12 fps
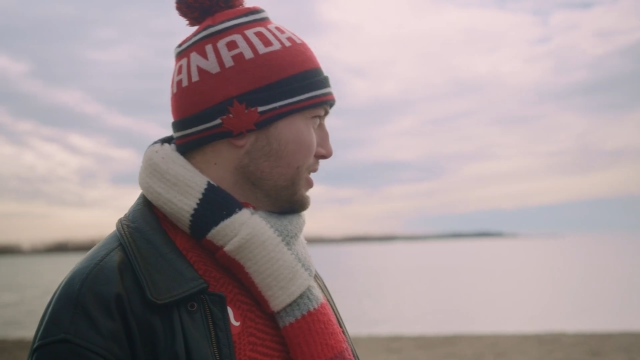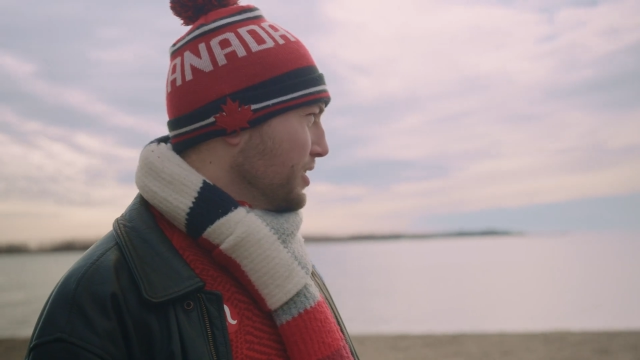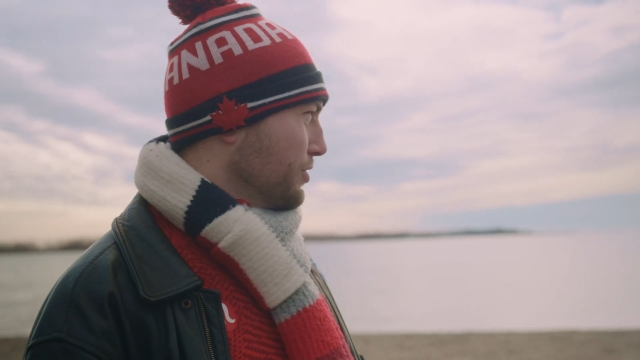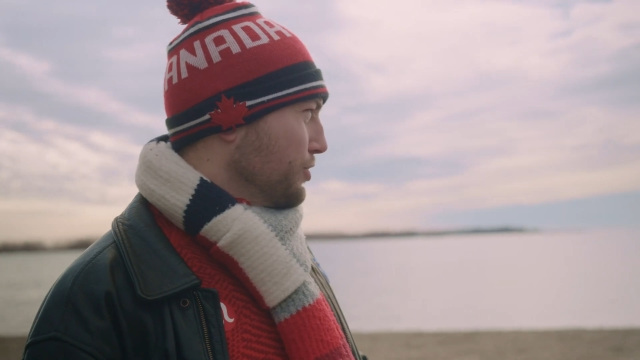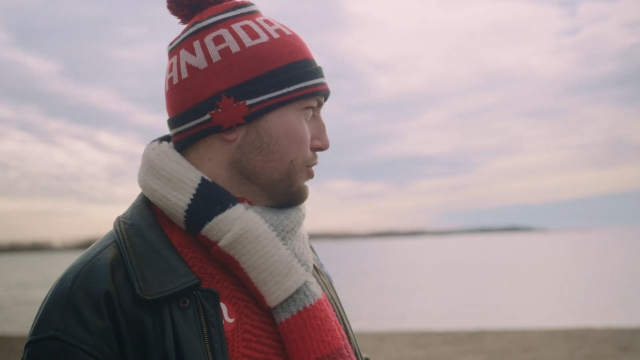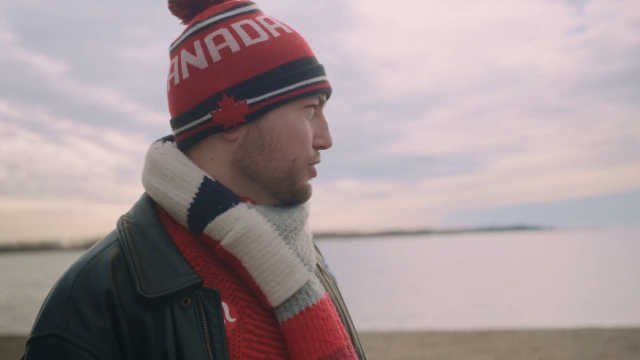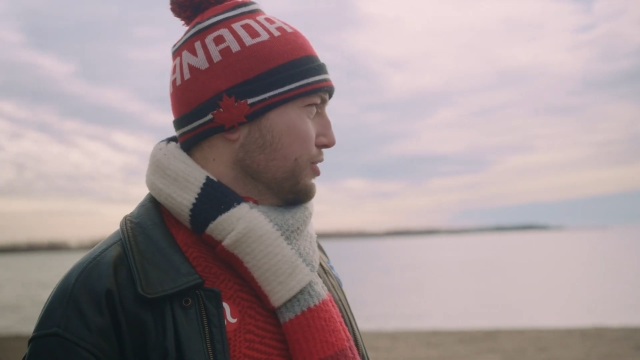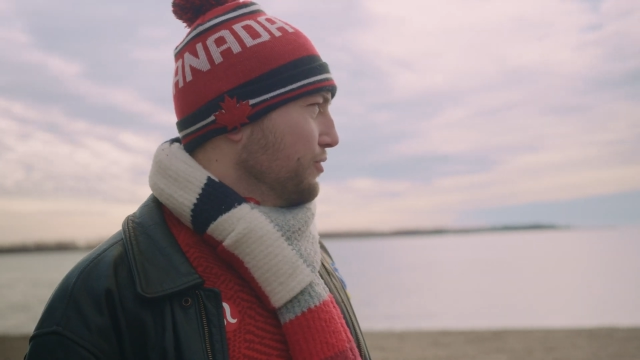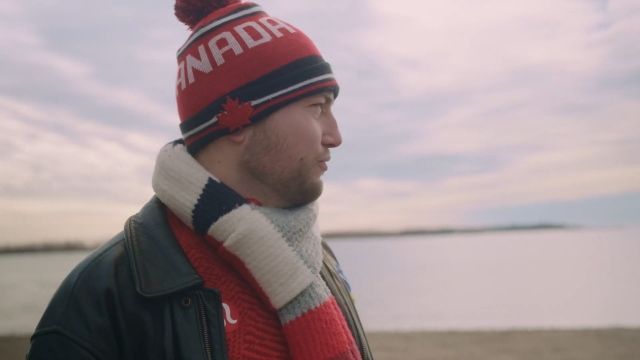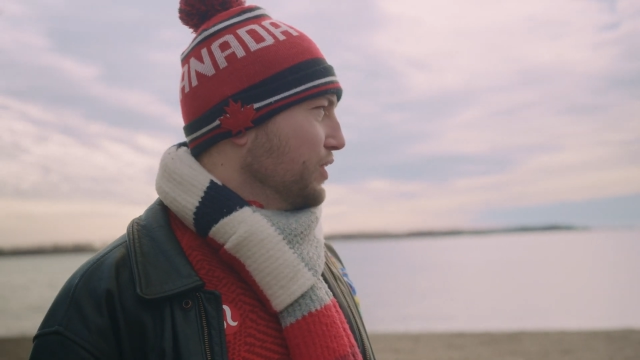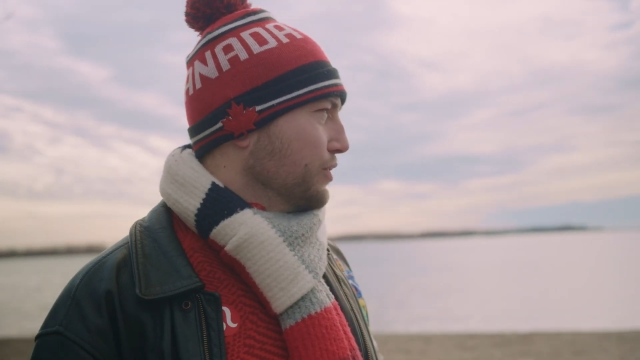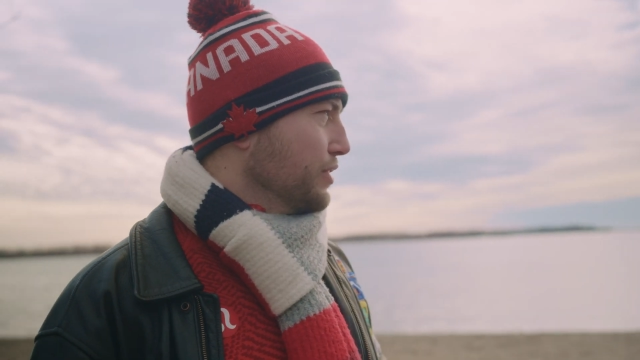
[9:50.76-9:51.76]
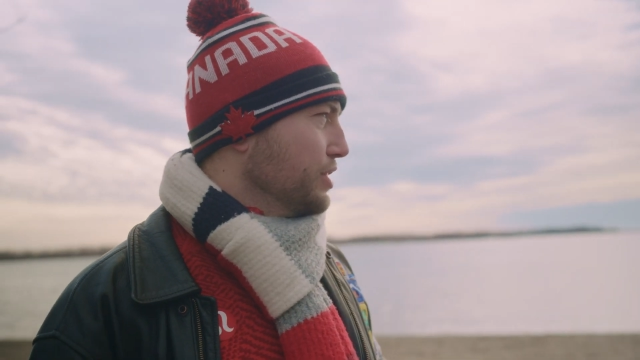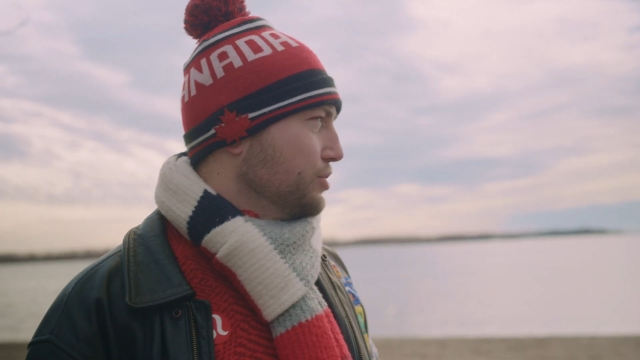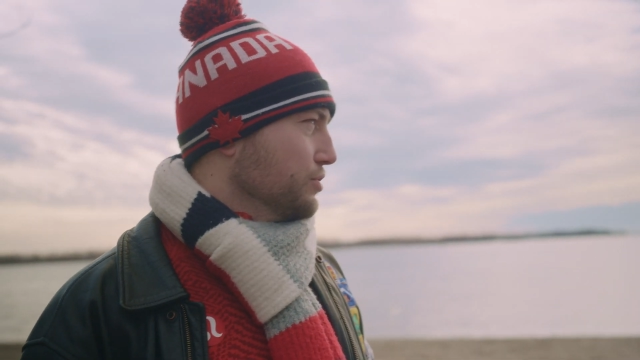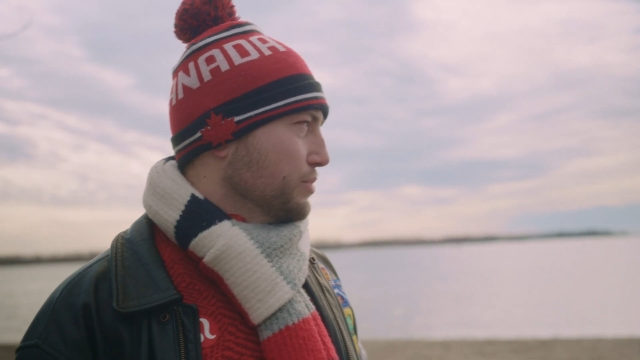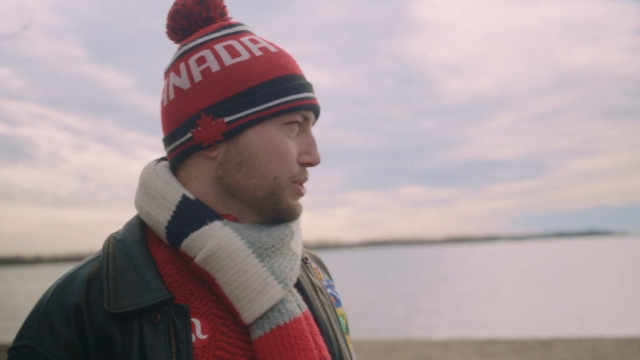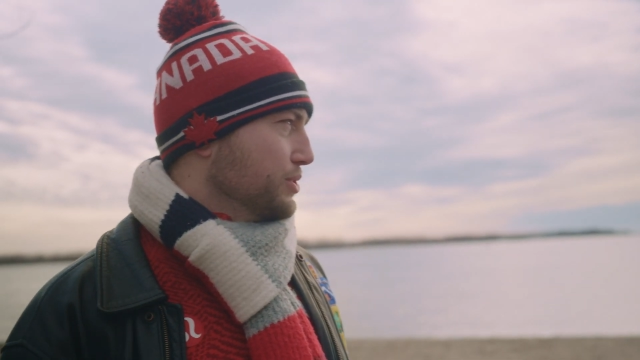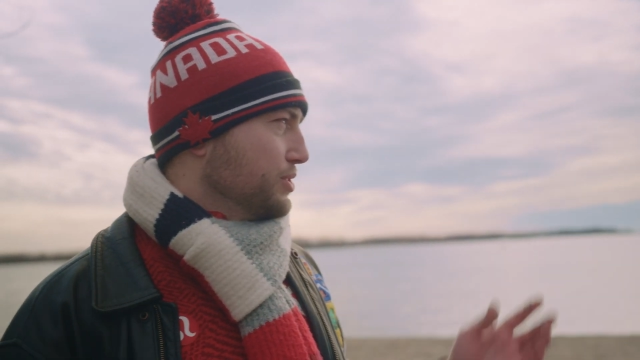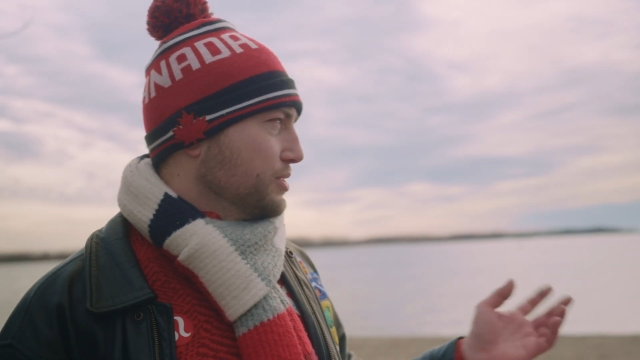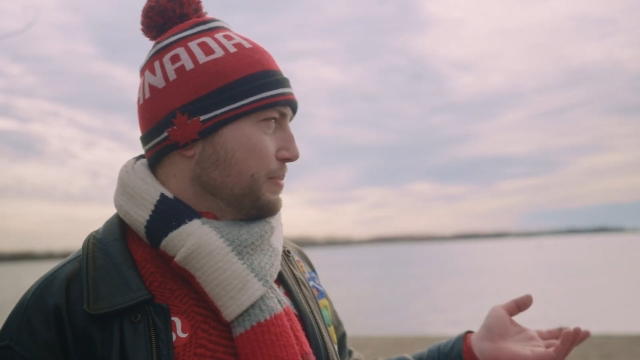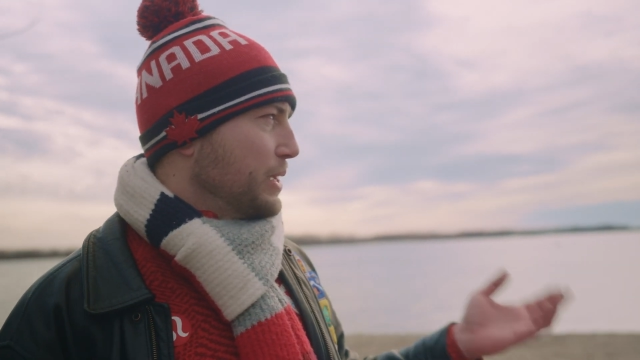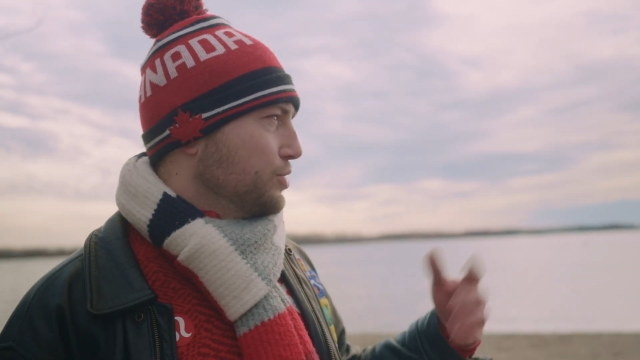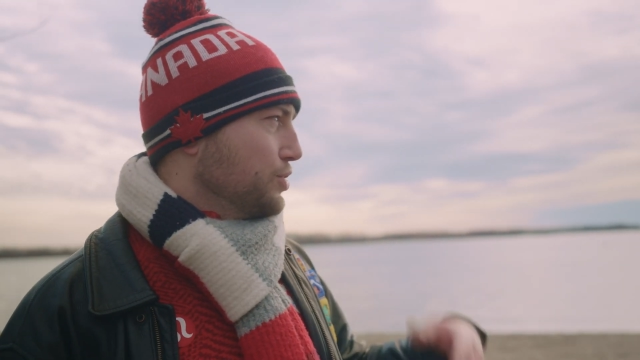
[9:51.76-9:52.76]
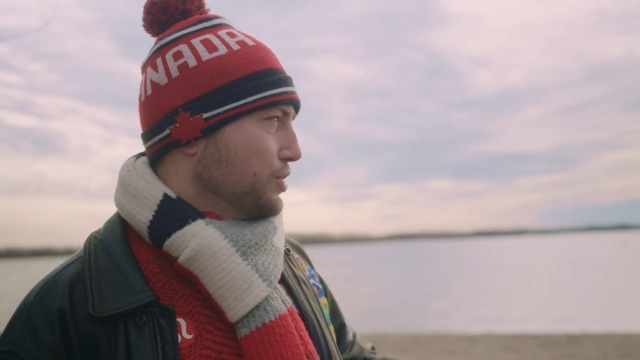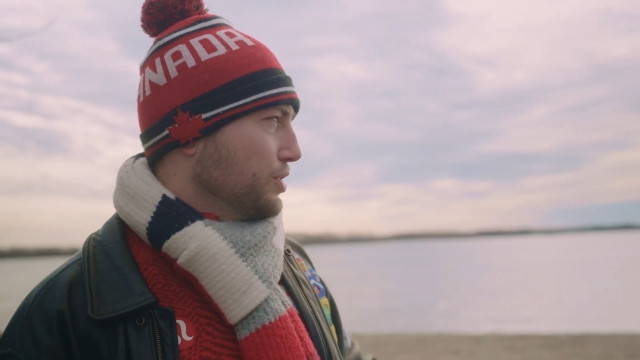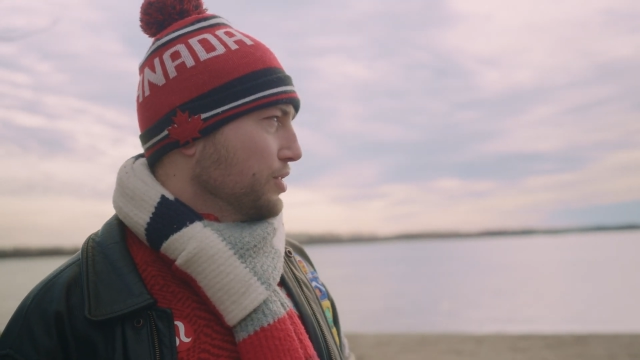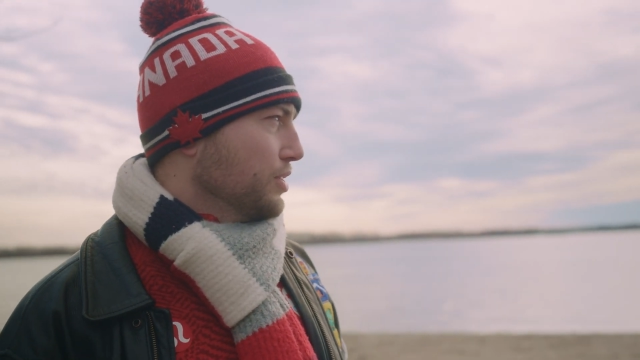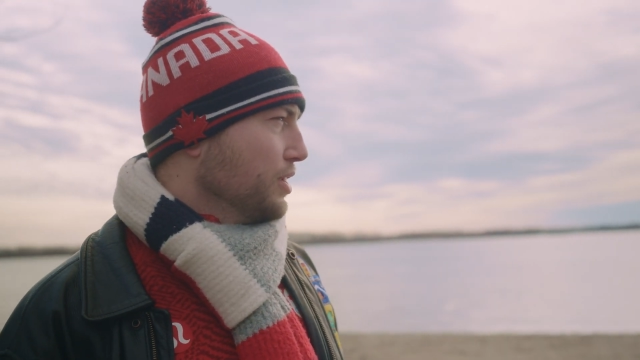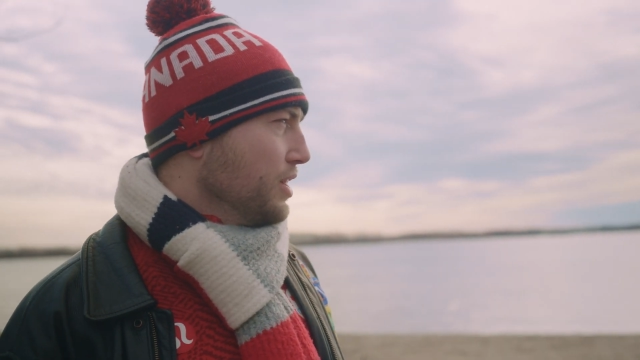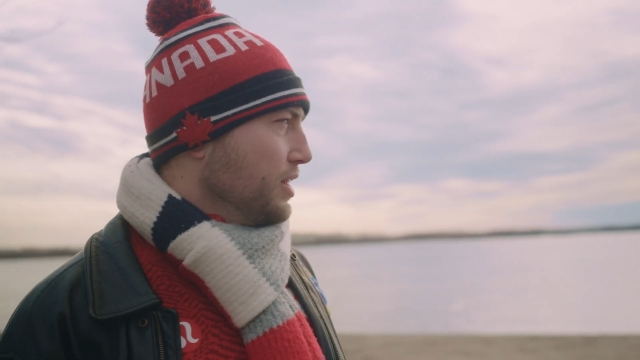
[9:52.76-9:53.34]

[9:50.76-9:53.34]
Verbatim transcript: in our current configuration with the suspension,